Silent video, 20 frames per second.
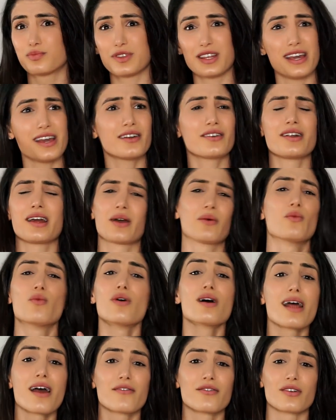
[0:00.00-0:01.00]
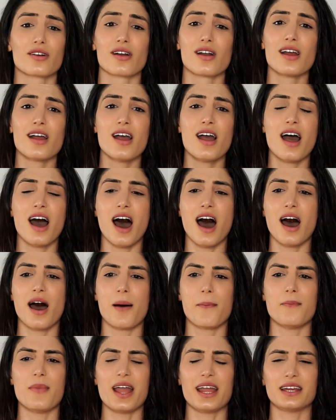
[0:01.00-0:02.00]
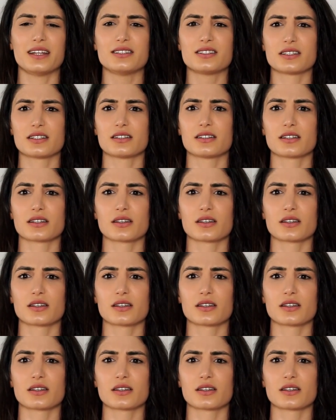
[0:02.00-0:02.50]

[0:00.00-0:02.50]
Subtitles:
the internet, whatever. And,